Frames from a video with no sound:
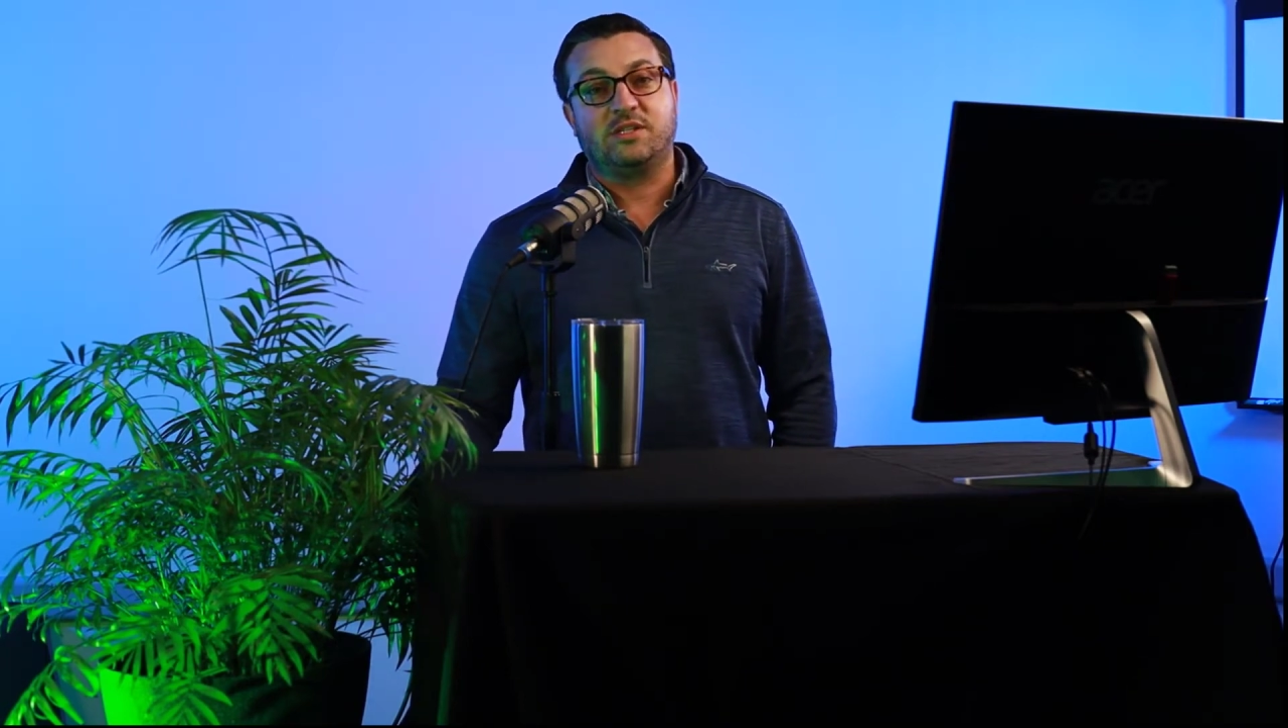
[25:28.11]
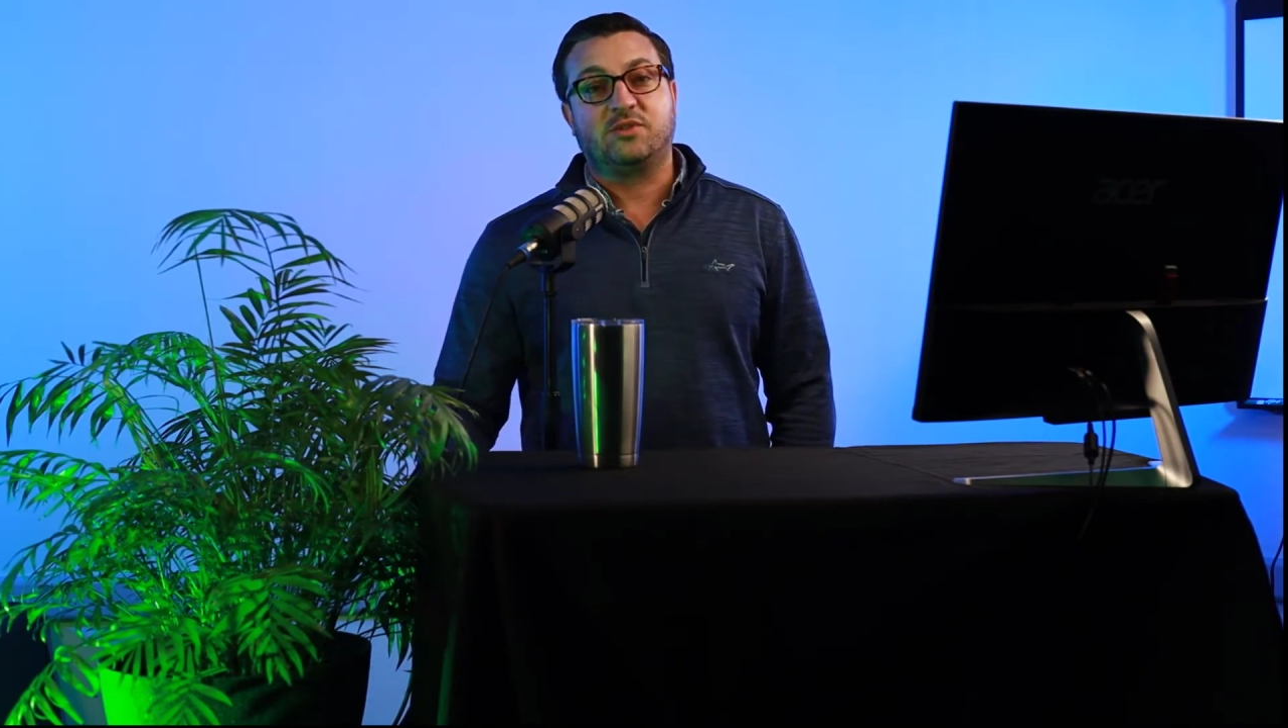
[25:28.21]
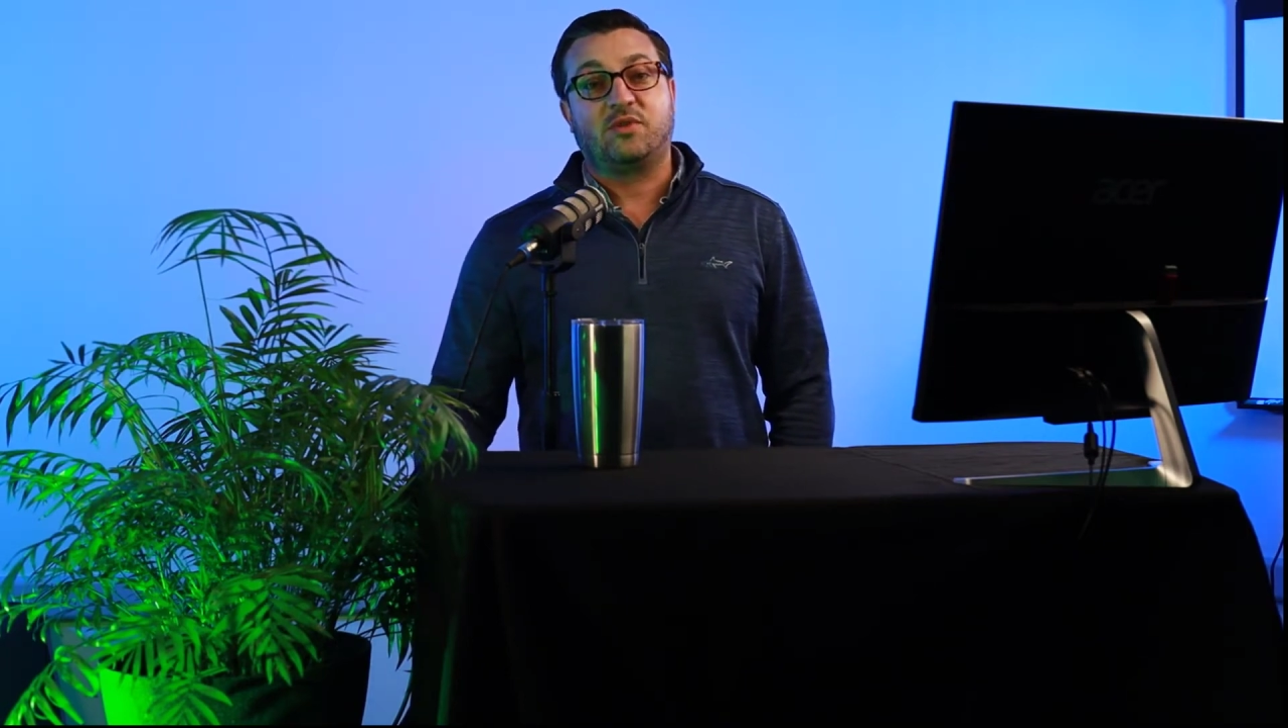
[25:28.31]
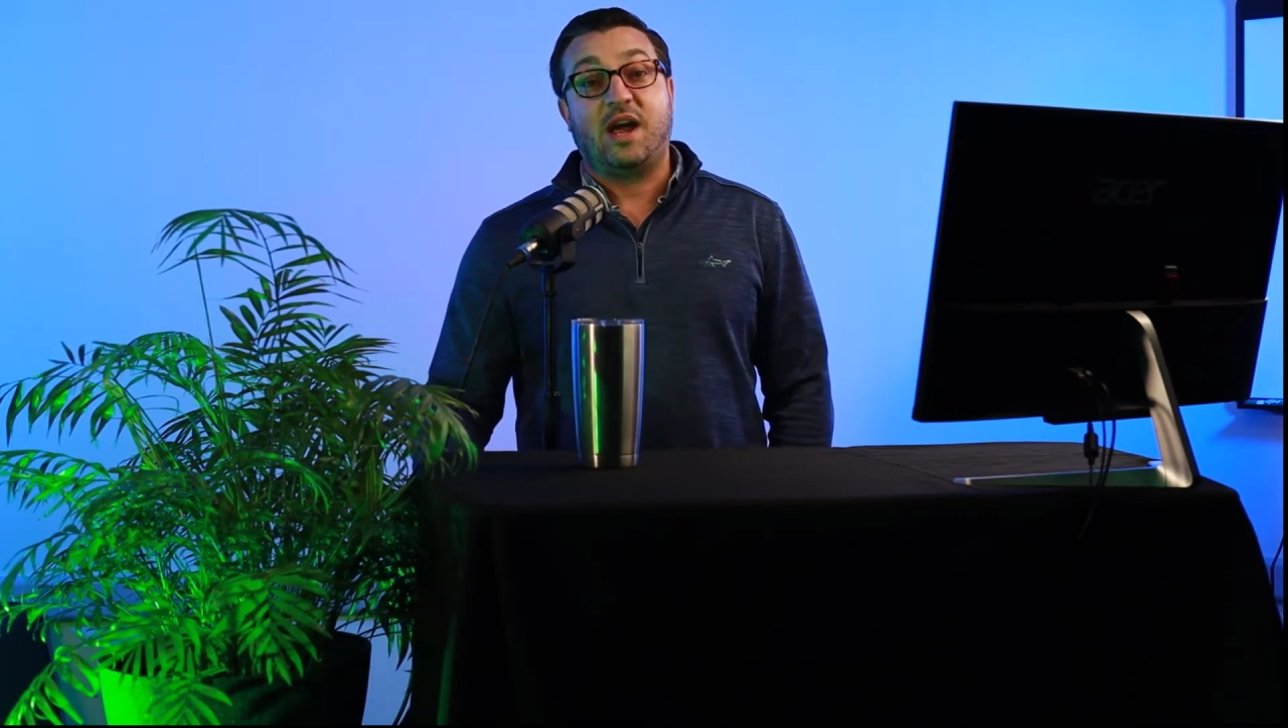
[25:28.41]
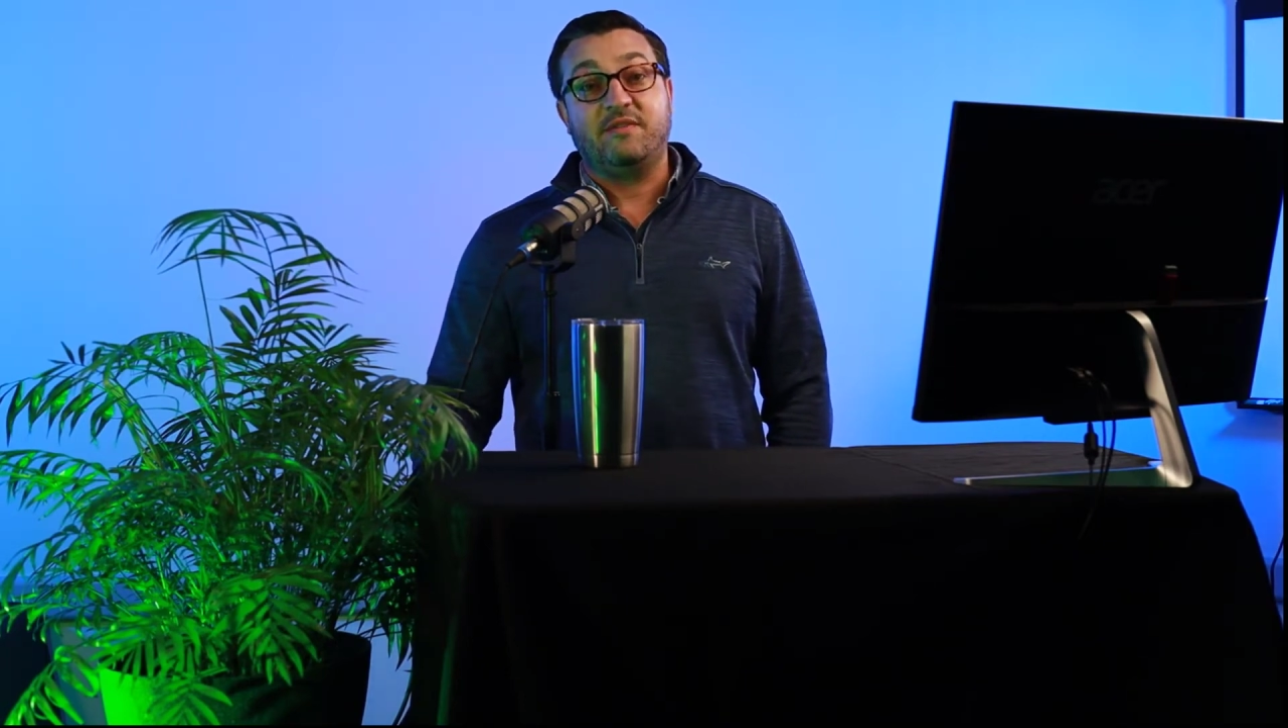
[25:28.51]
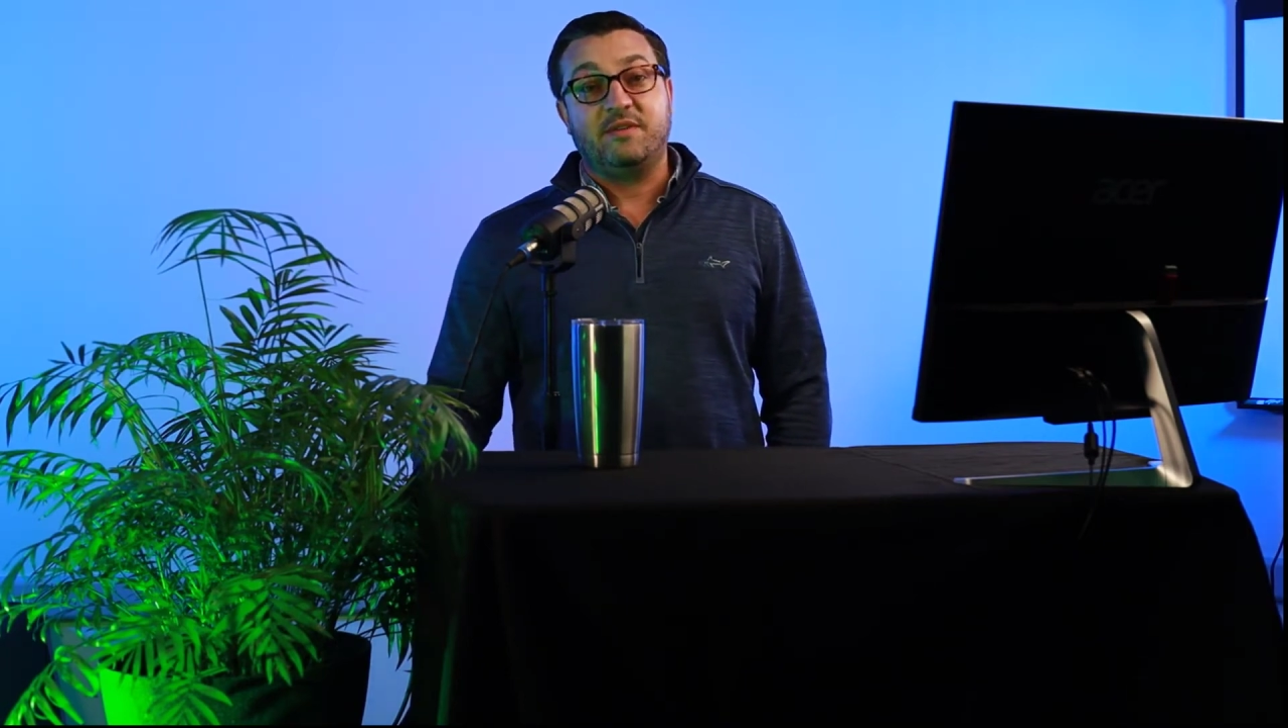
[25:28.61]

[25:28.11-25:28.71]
thriving